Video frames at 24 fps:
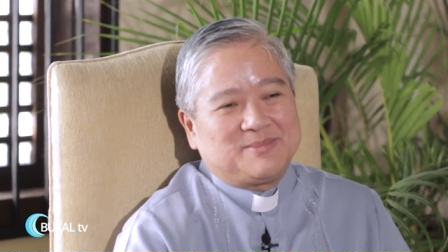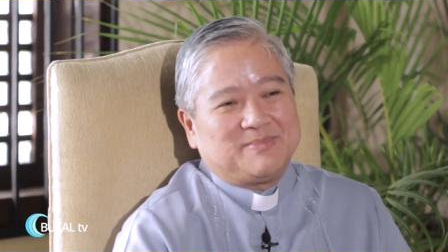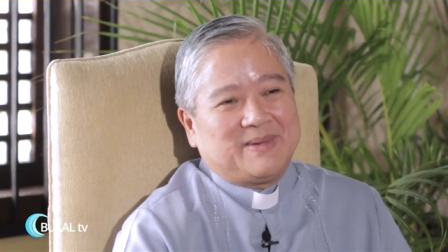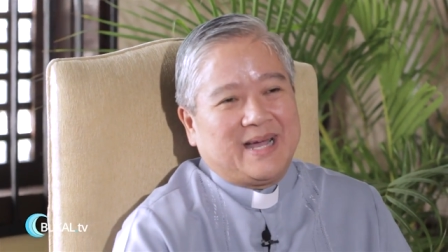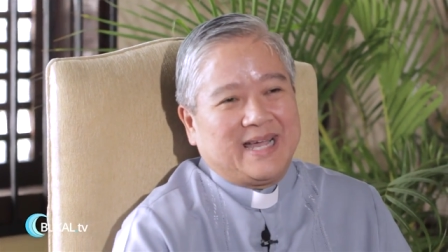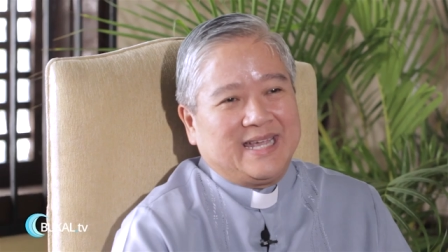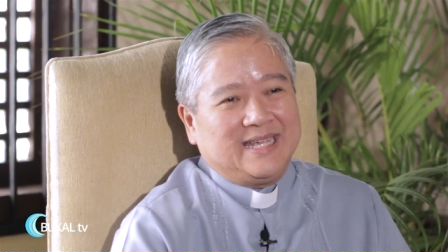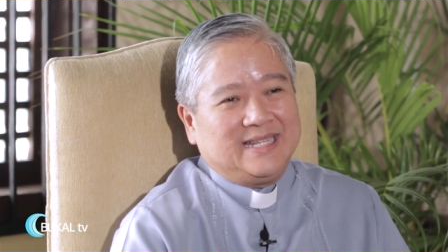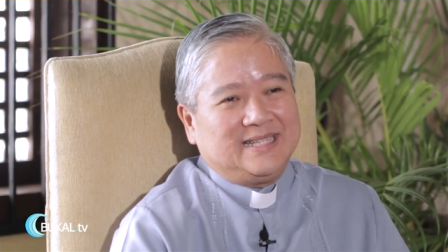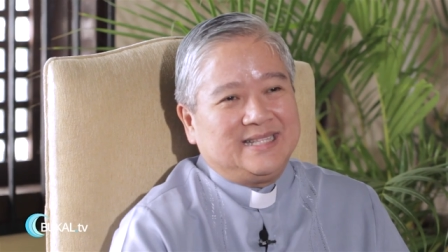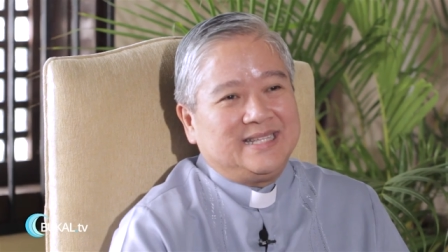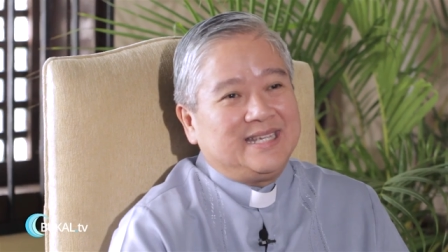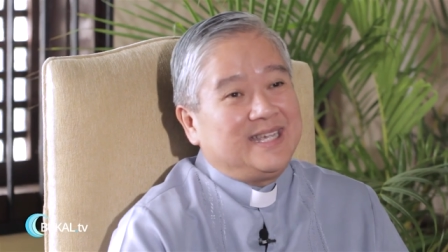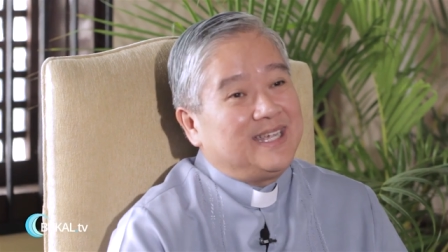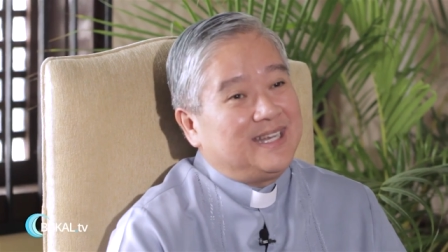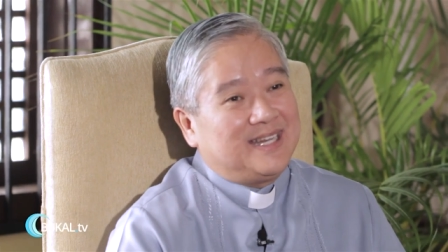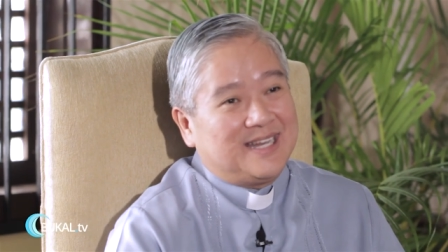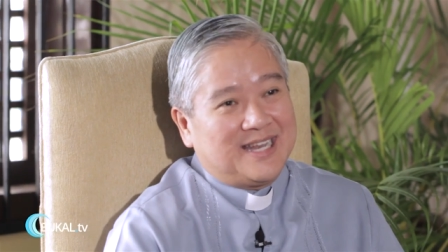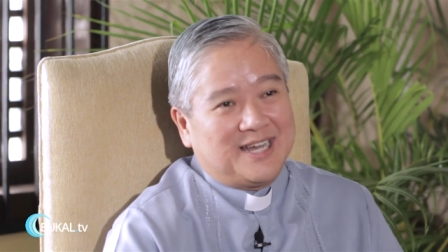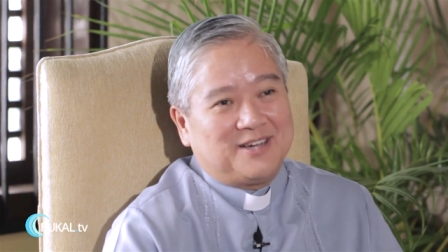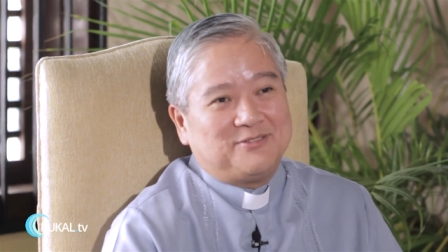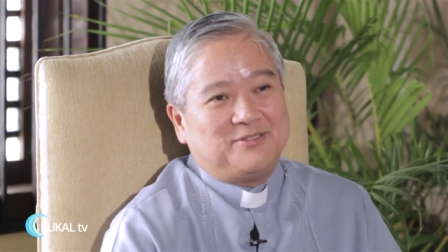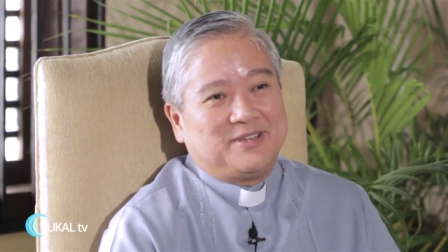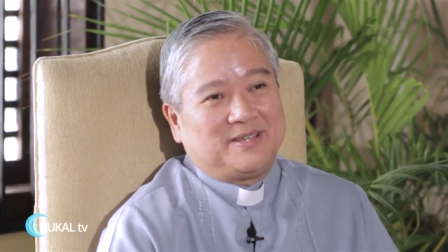His mind
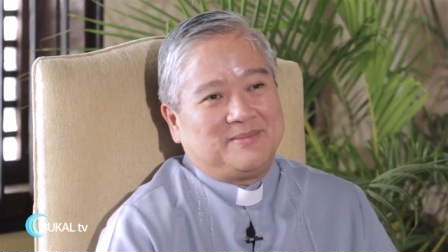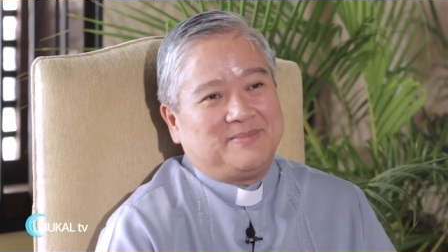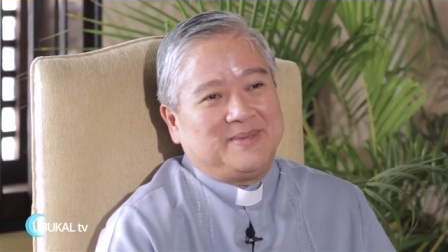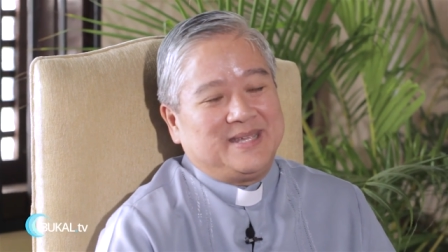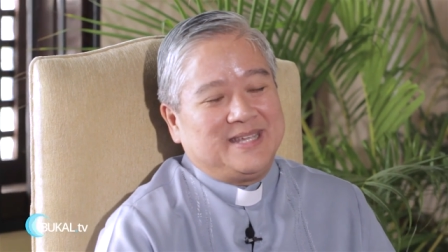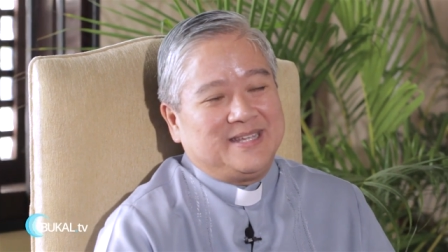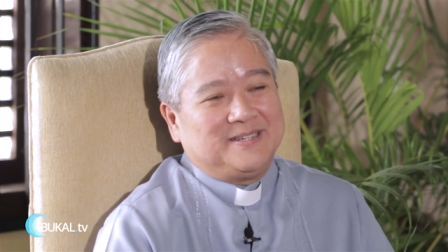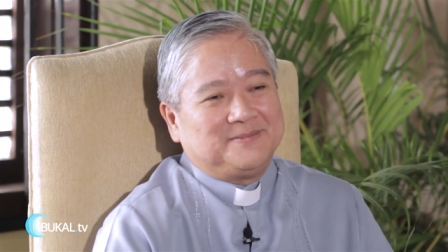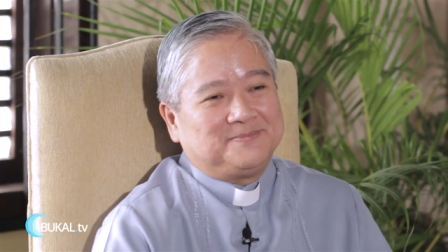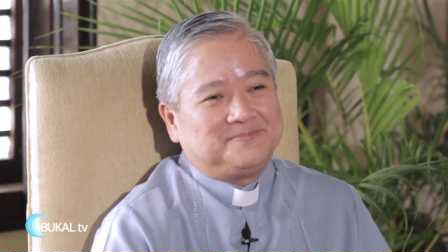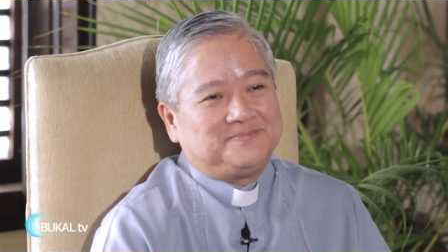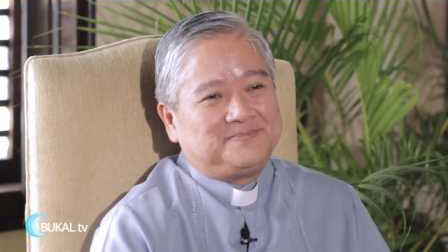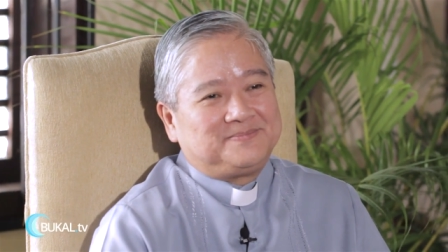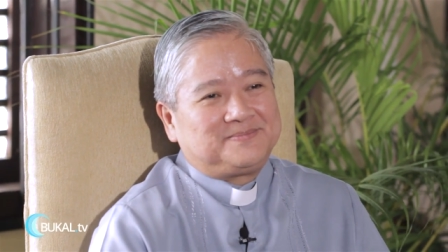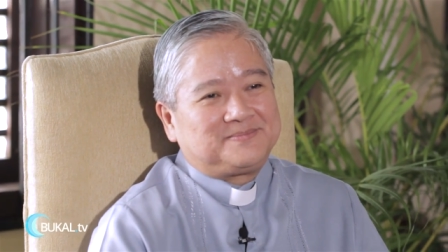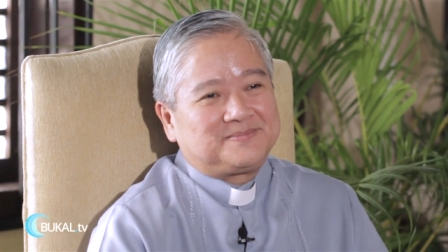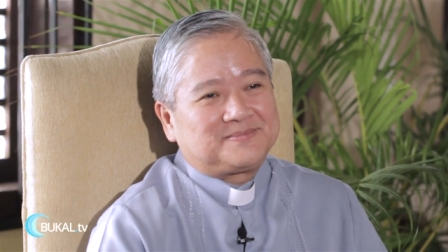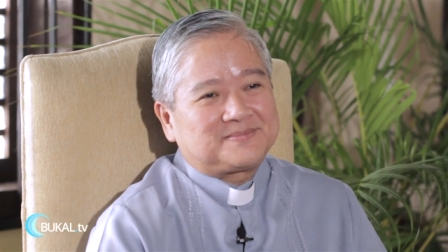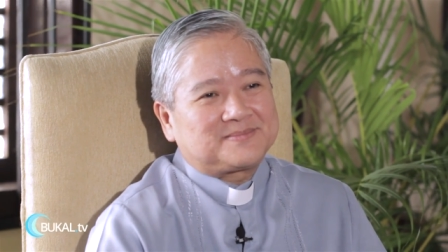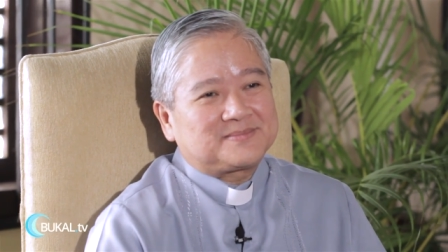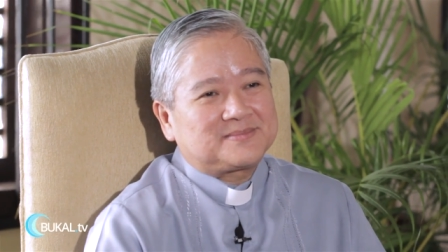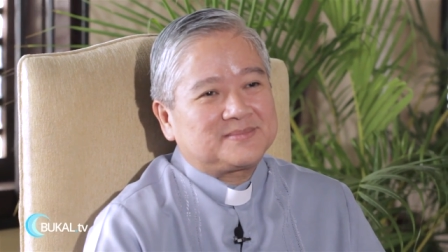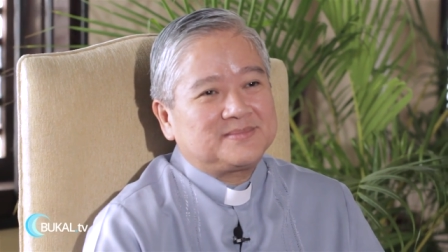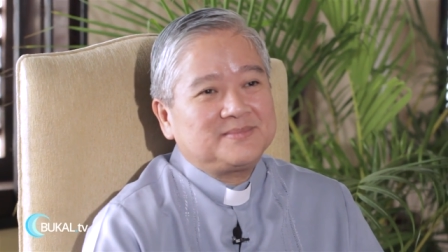in loving me.
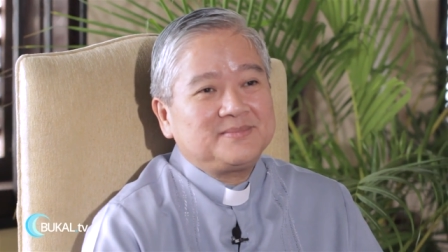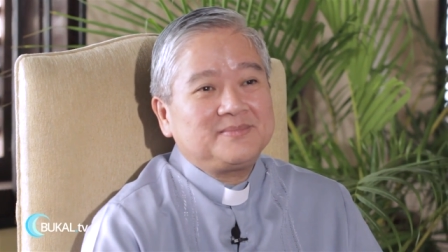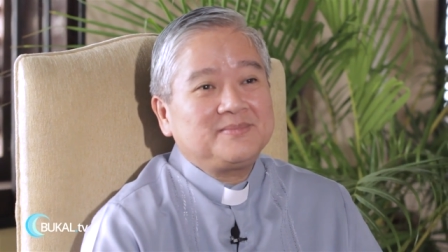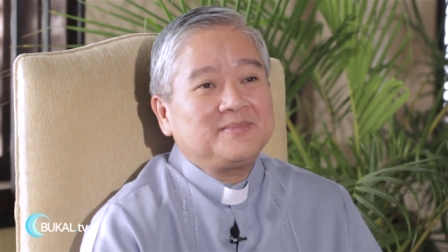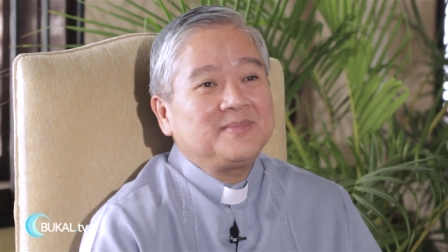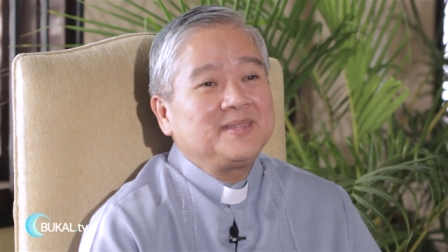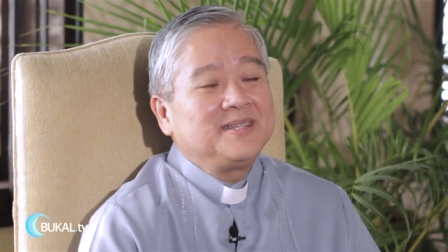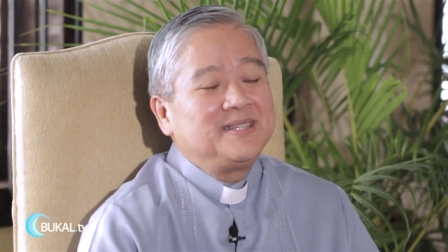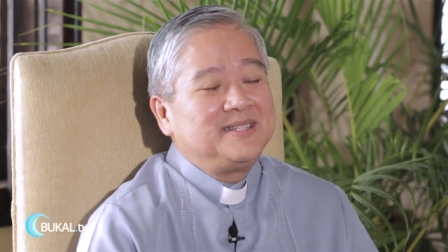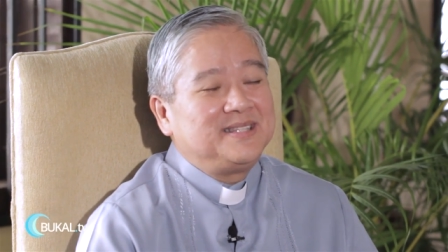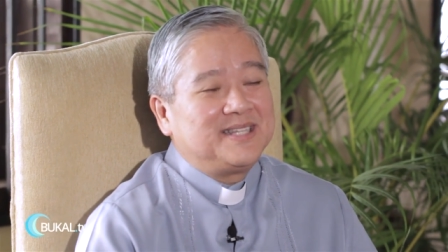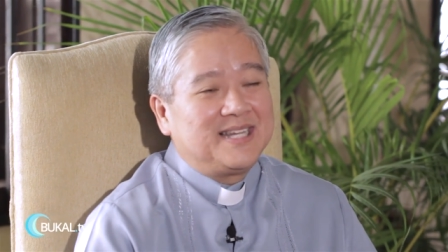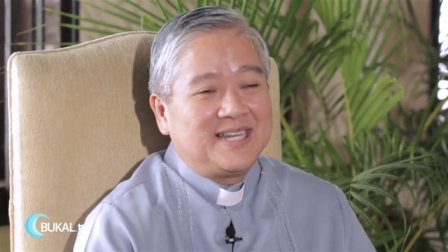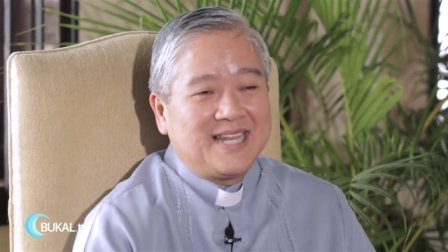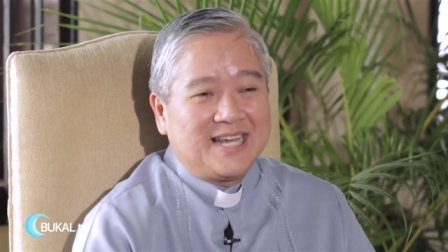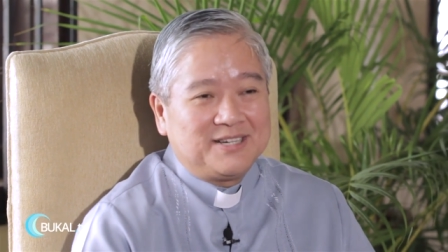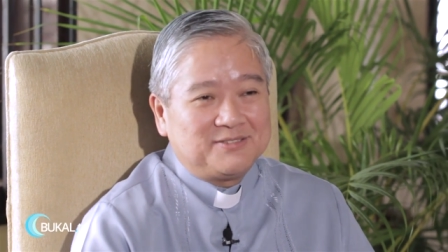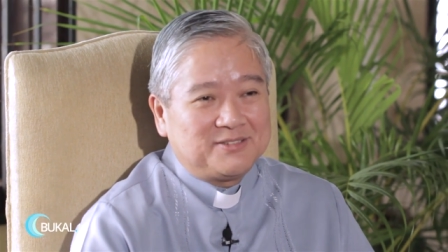The